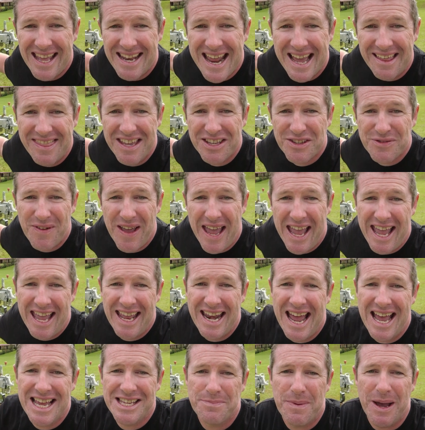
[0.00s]
Now this
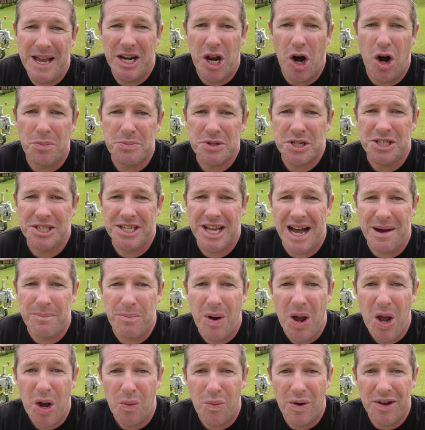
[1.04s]
van has been optioned up
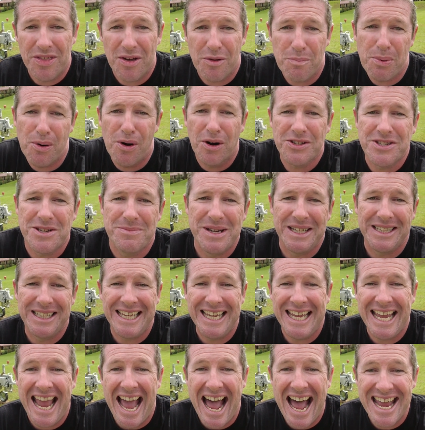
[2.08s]
with
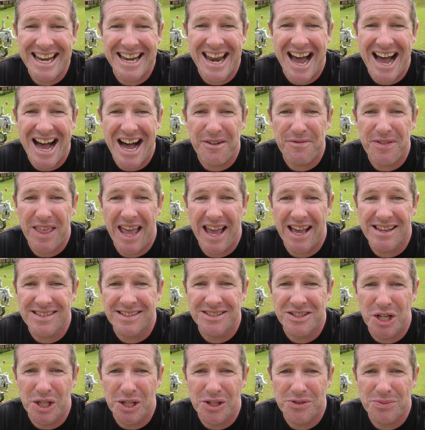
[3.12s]
approximately
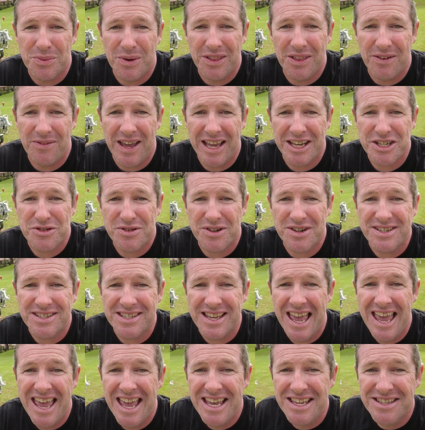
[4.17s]
$8,500 worth of
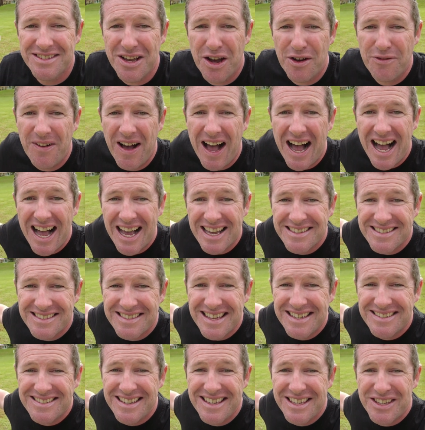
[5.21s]
extras. So for us,
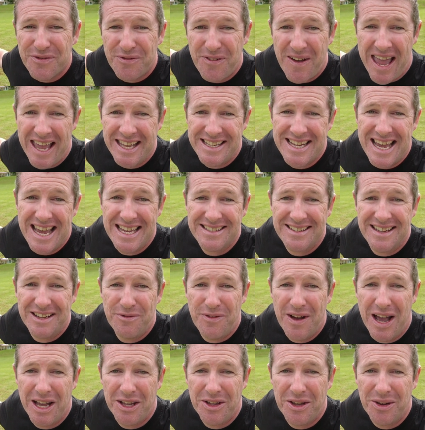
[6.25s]
this is fantastic
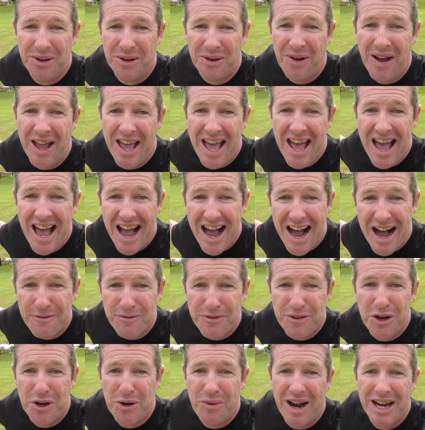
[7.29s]
value. A
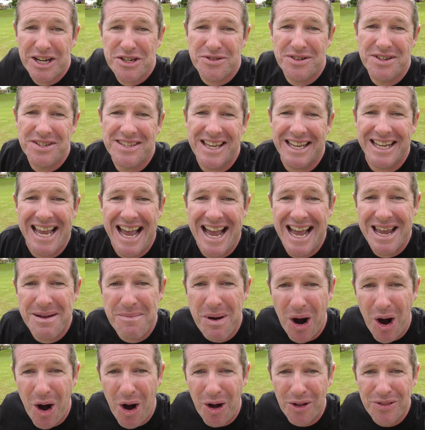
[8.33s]
few extras that came
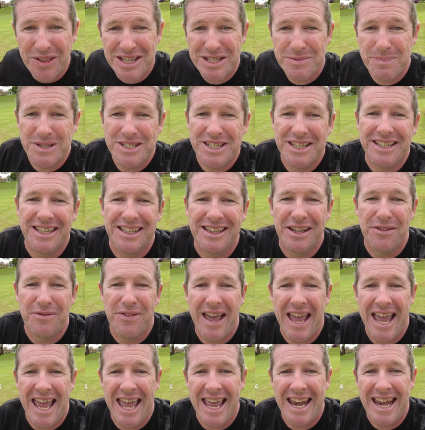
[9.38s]
on this particular
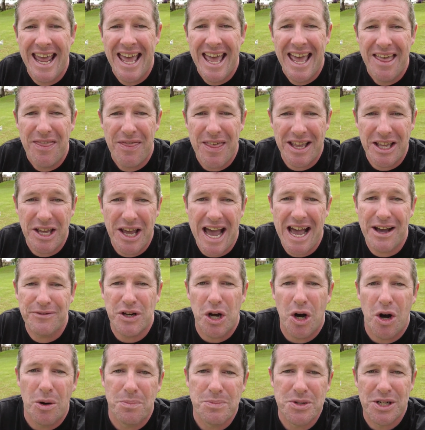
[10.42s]
van that you have
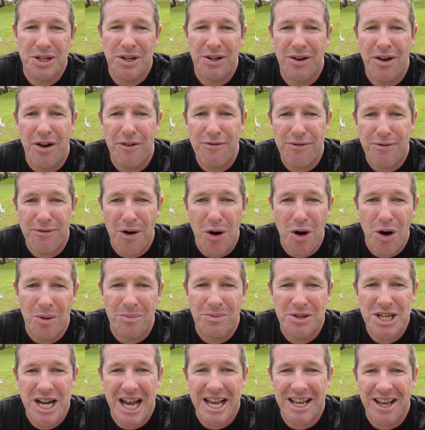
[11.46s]
to option
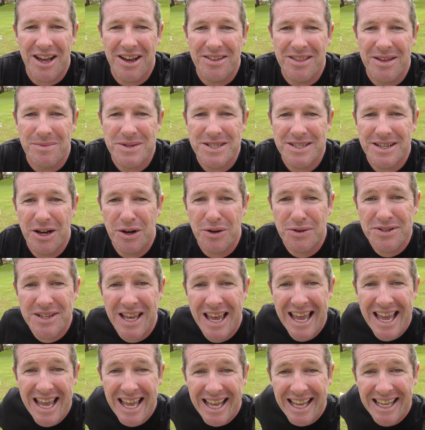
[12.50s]
from Jayco themselves
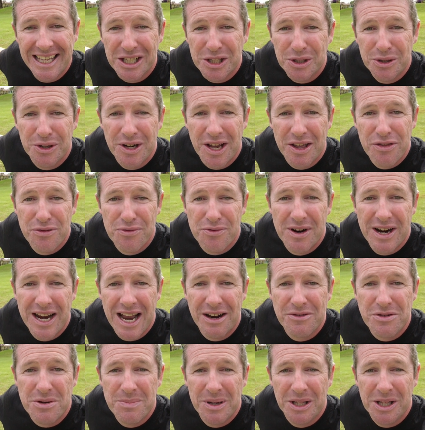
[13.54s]
include a
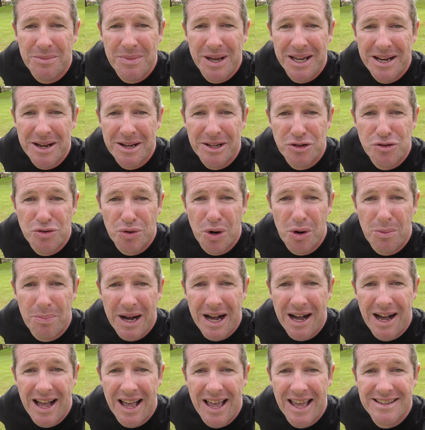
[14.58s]
300mm
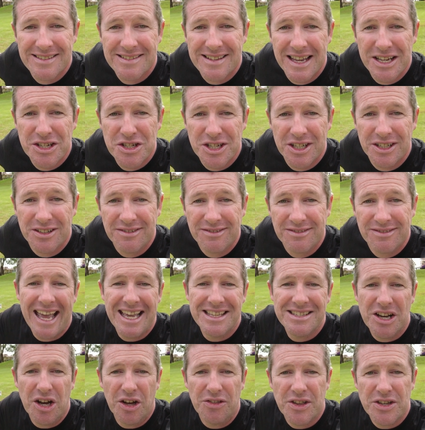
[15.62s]
drawbar extension.
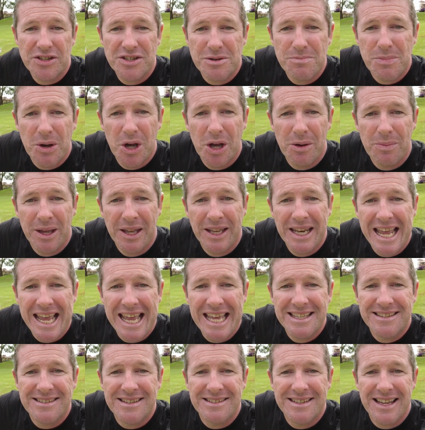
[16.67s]
It's got the Suburban
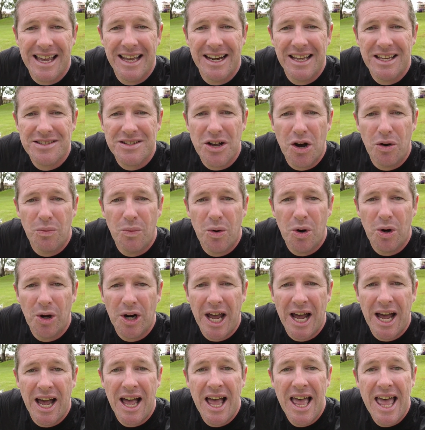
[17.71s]
instantaneous hot
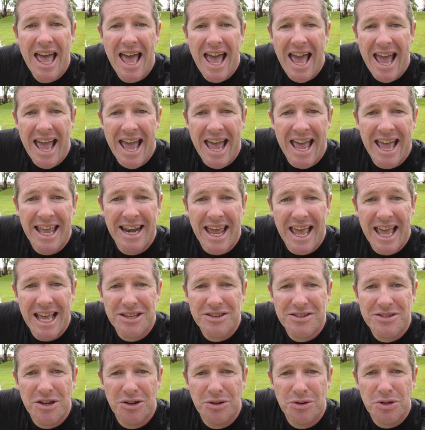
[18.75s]
water and
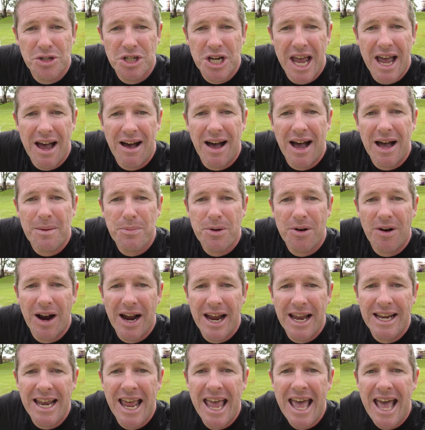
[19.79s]
external shower
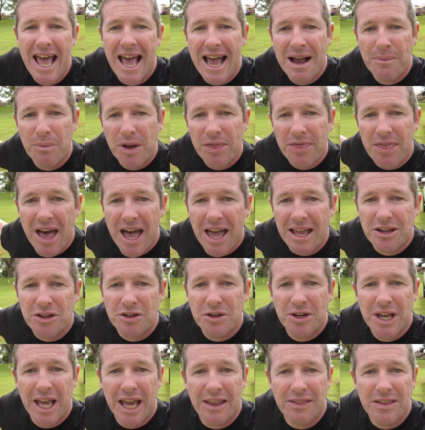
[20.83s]
upgrade. And with that,
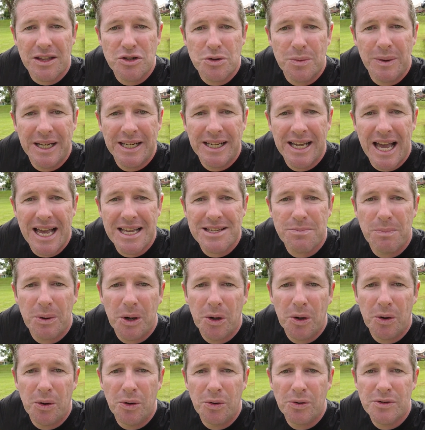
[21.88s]
you get the twin gas
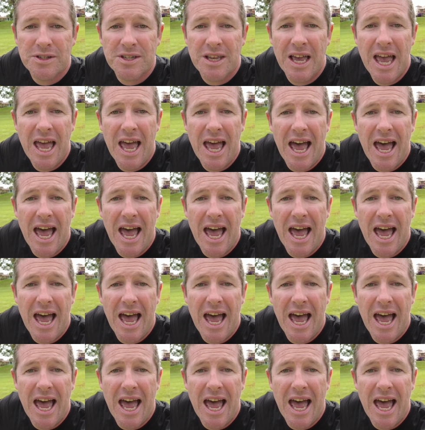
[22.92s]
bottles.